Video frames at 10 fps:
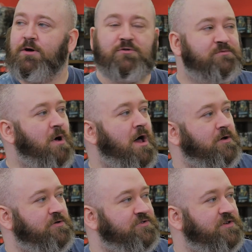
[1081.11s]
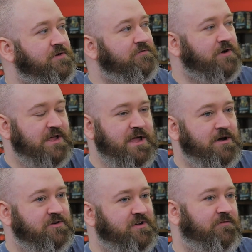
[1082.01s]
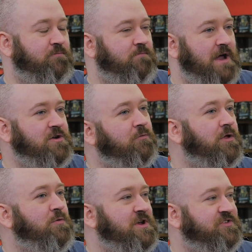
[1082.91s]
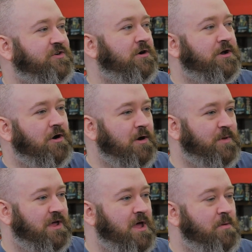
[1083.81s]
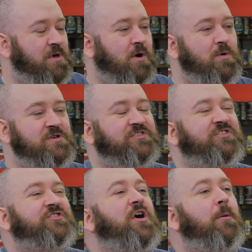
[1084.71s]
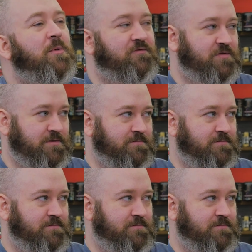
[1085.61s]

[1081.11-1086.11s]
those models for years and I don't really want to start an army, but I want some of them.